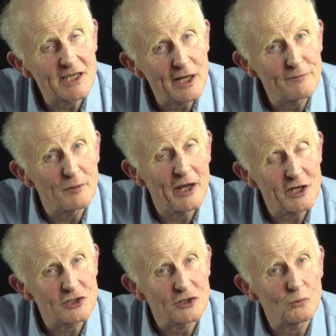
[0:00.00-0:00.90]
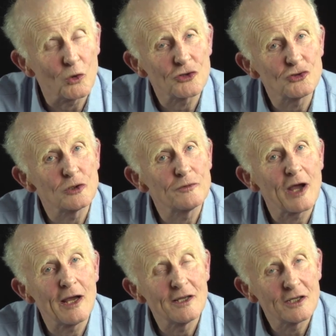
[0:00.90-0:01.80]
information, what sort of
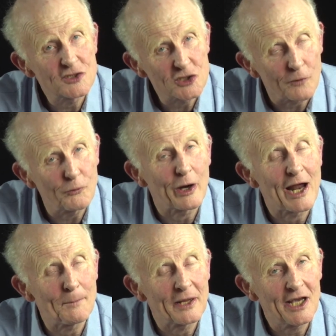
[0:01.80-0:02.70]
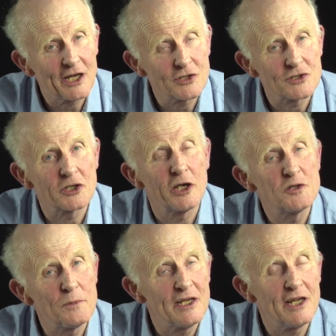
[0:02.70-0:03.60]
software applications are going
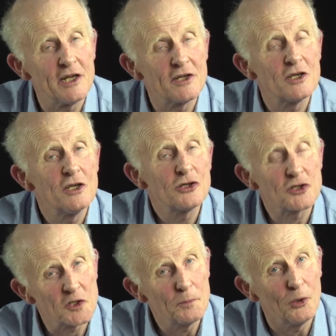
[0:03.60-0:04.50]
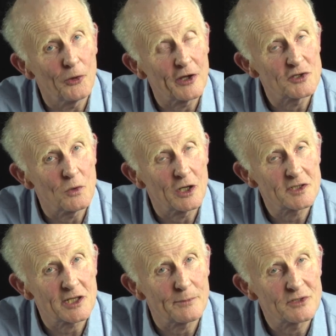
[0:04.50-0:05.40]
to be needed to support those work
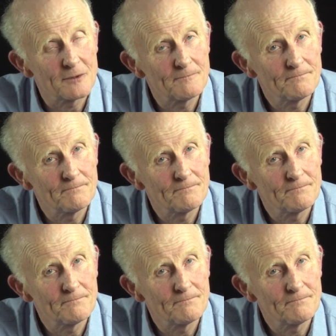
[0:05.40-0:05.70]
steps.